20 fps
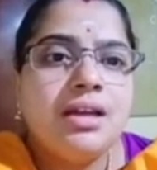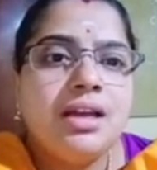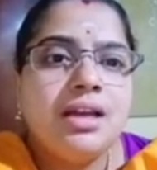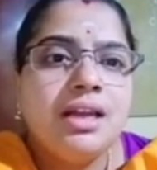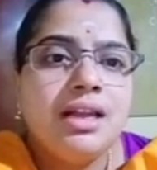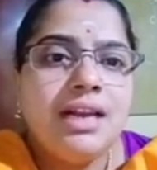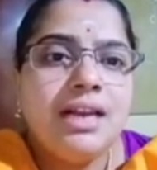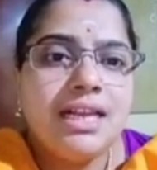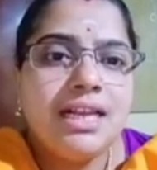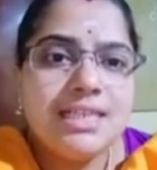
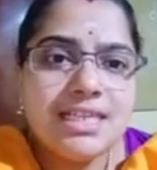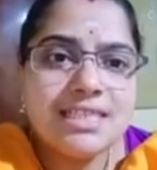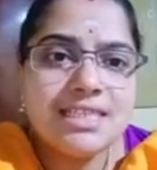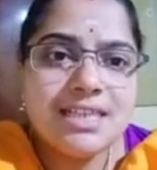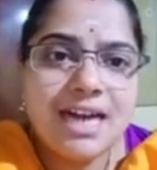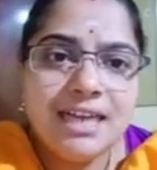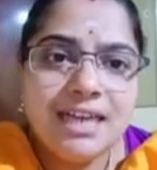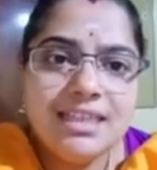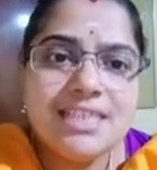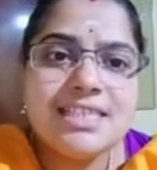Let us
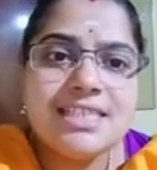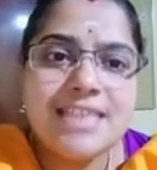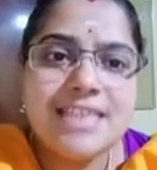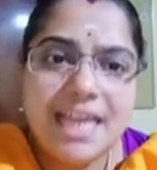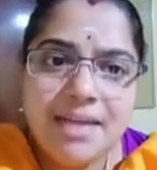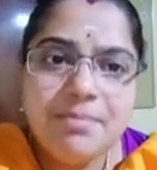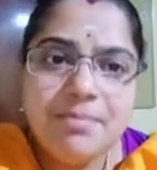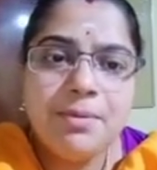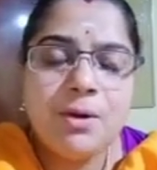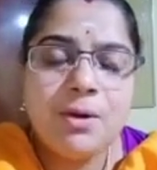run the
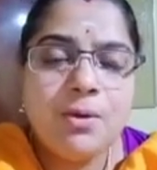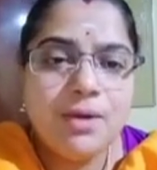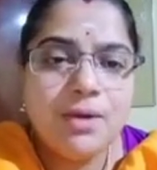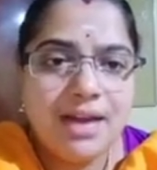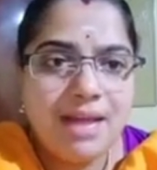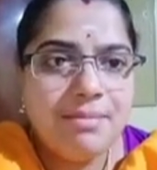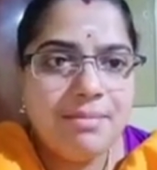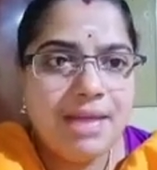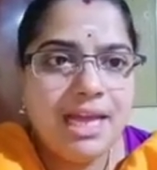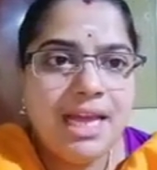same
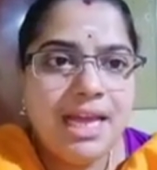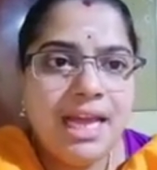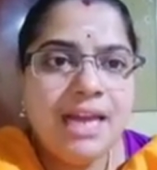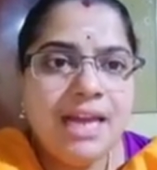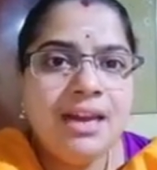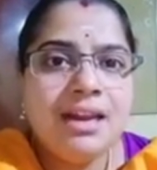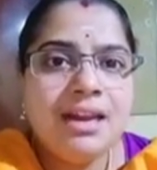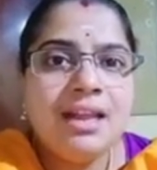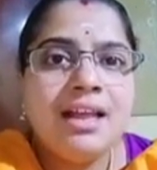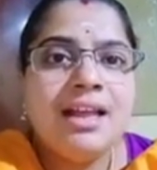program
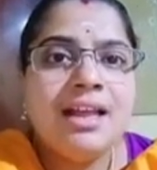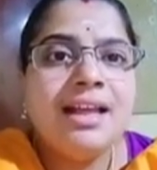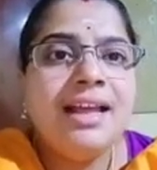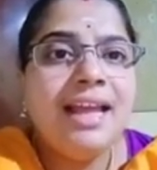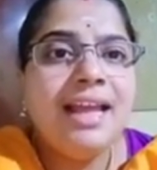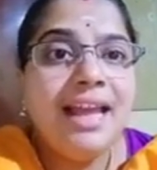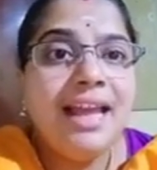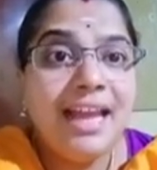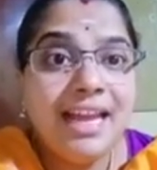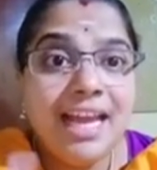again.
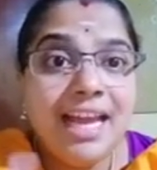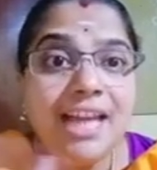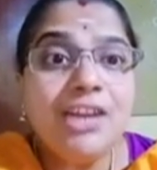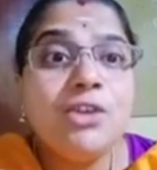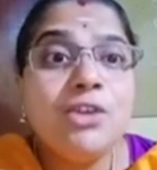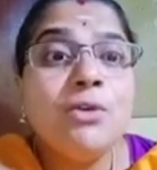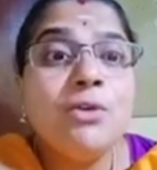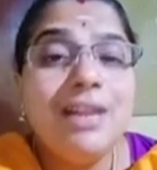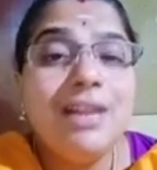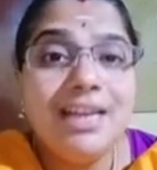Again
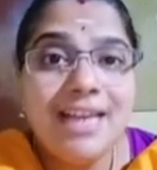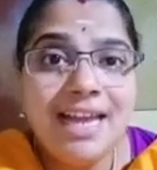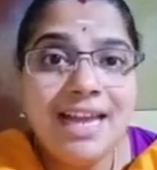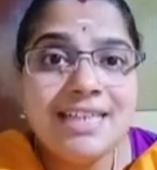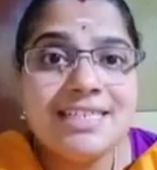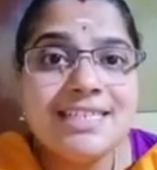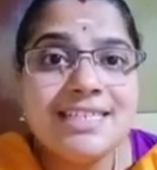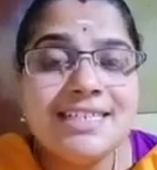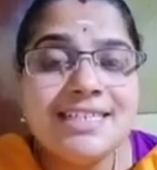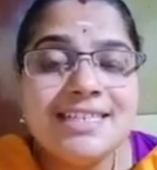you will
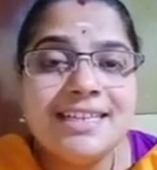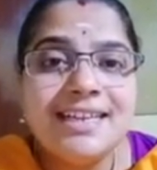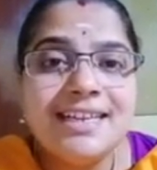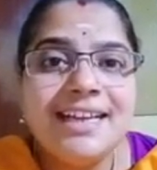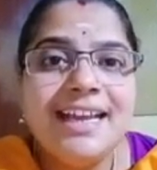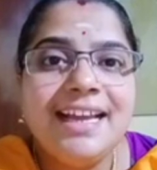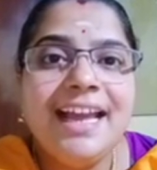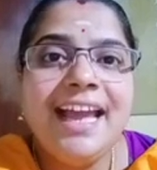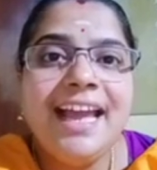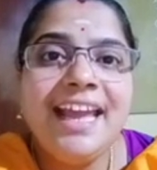get
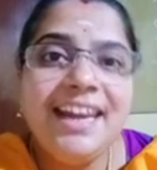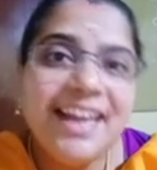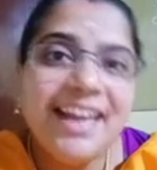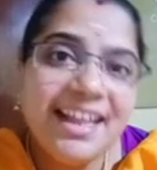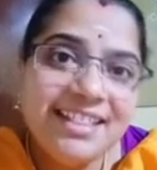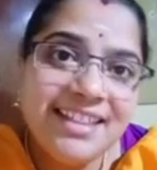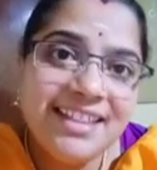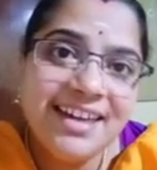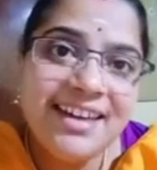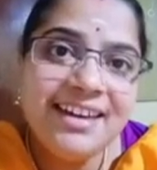
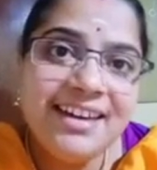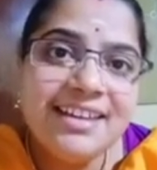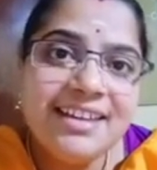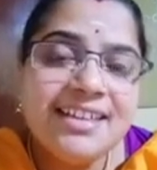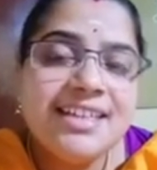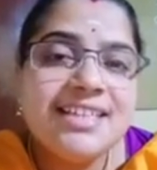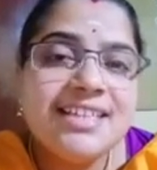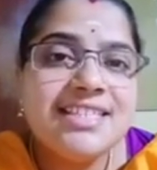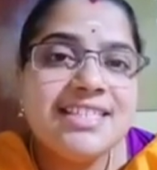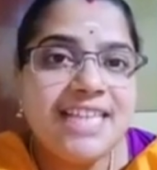another
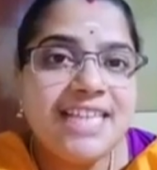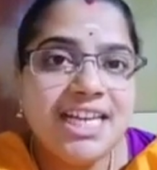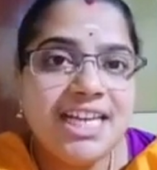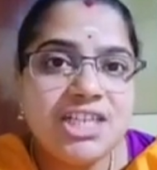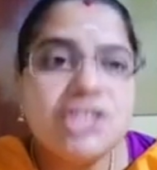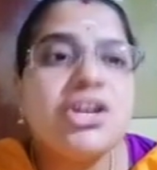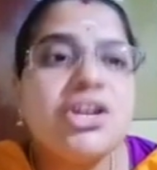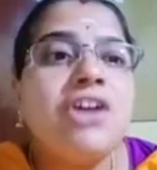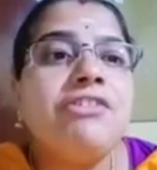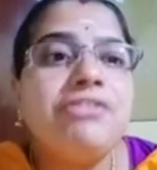
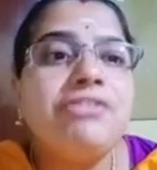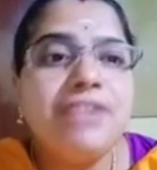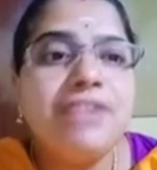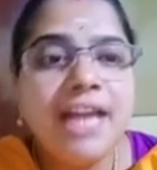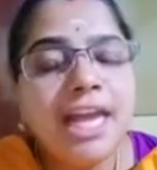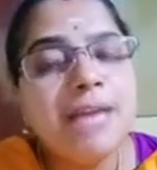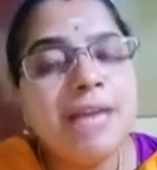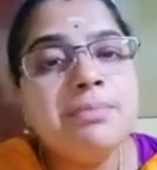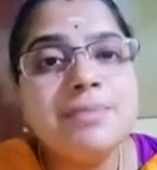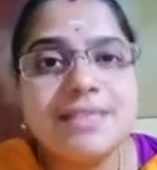set of
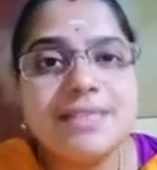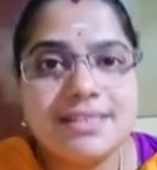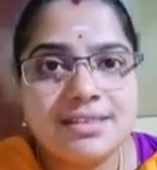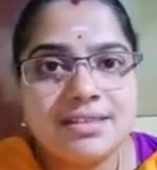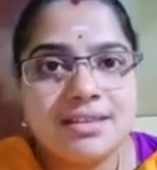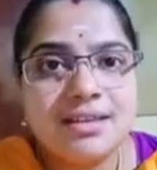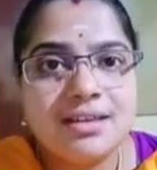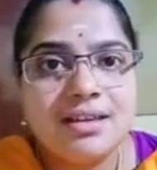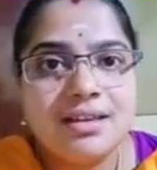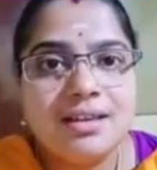names.
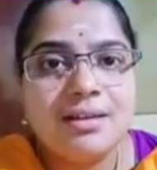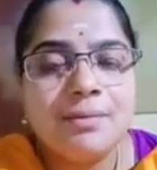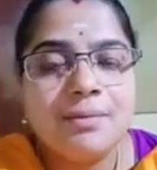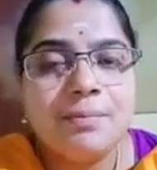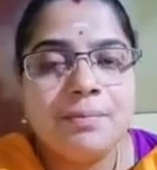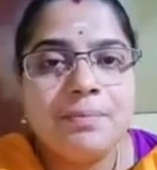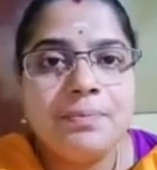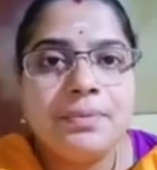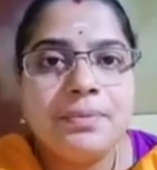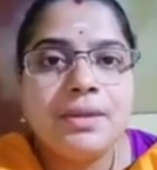
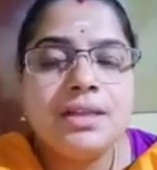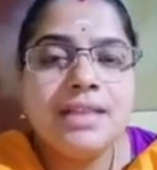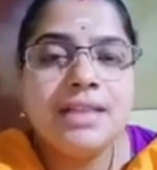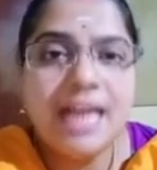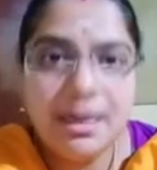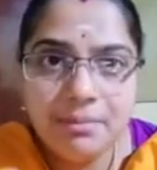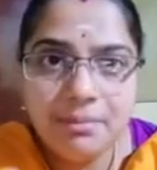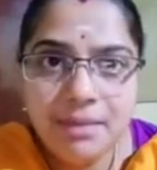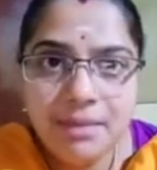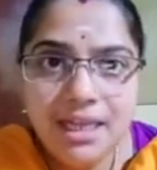
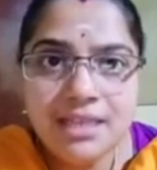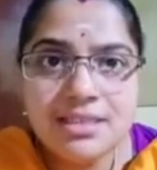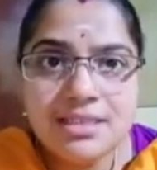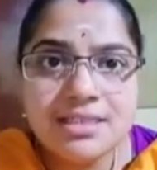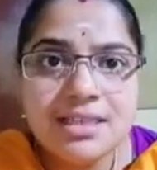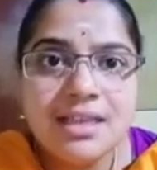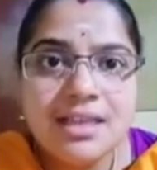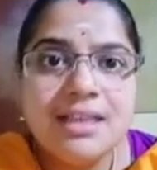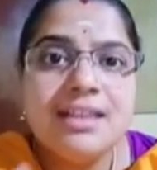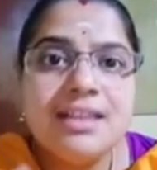That
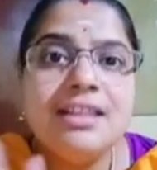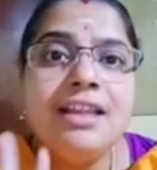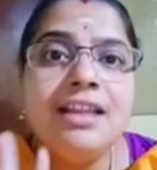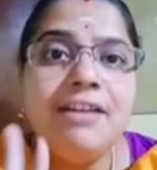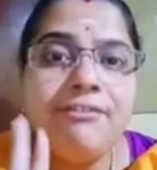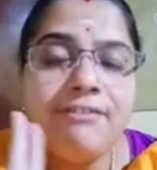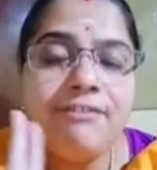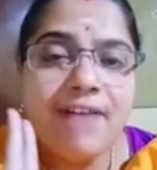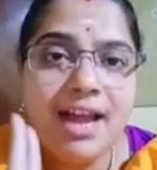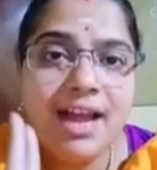means the
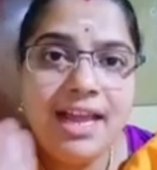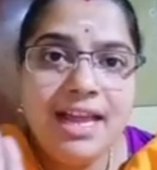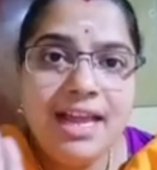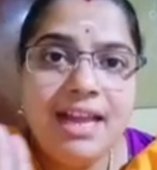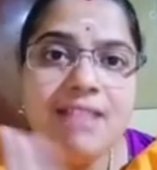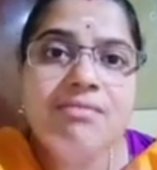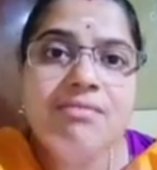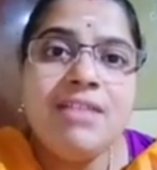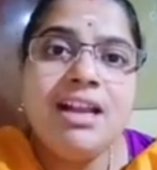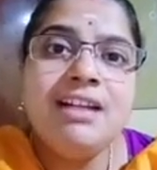
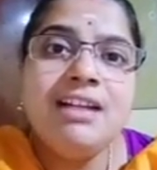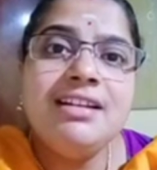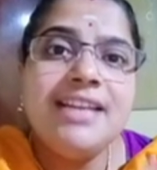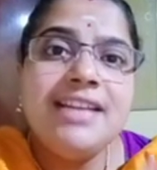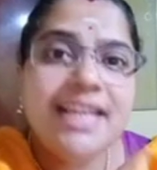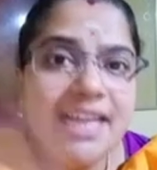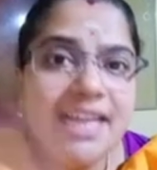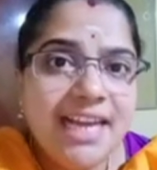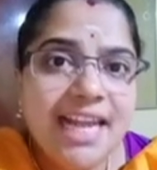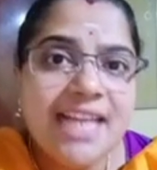file will
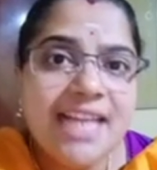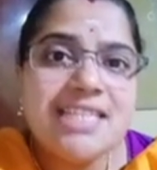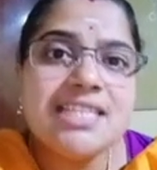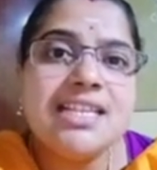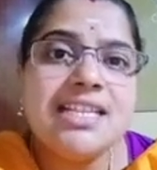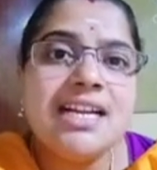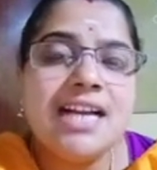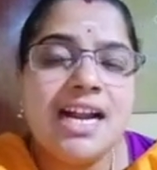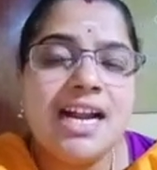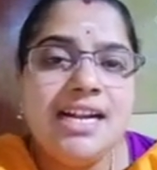delete
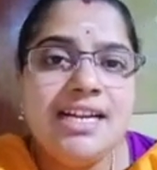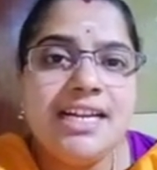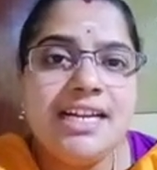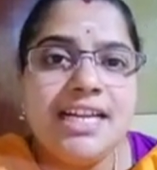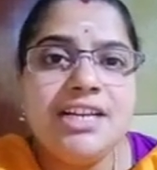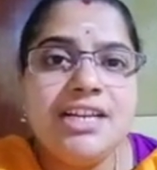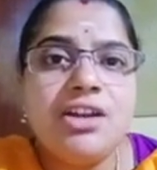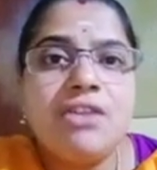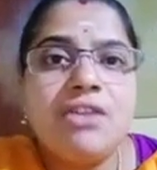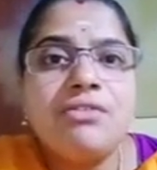the
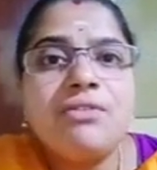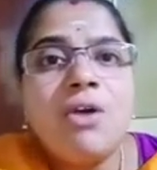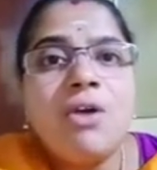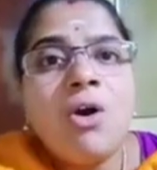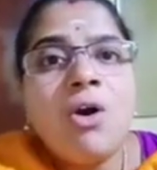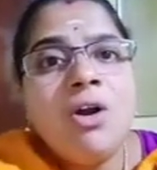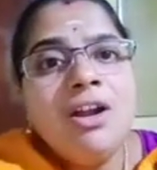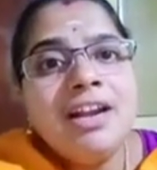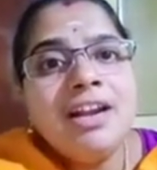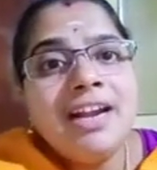content of
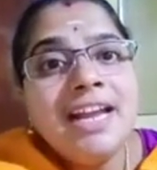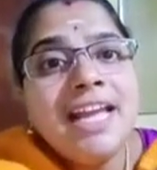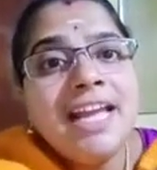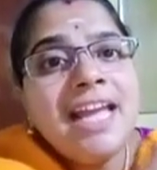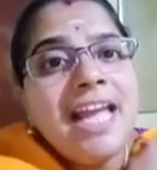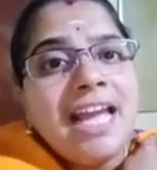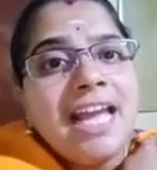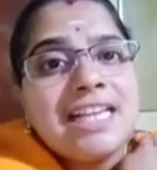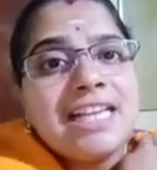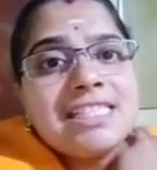
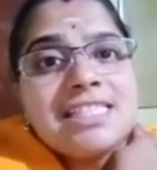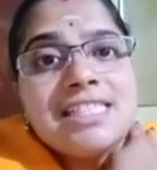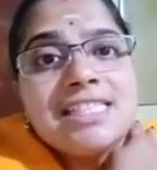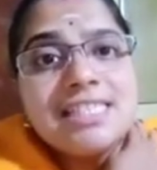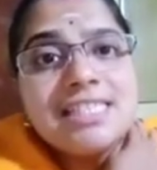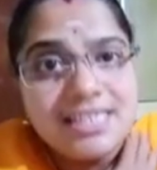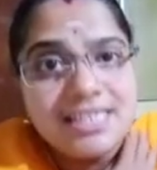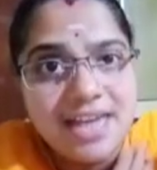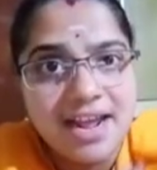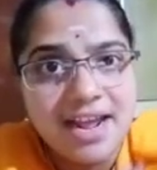already
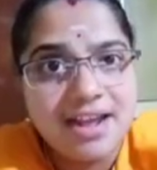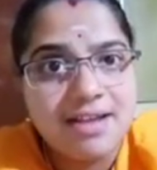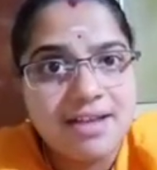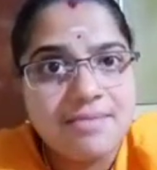existing.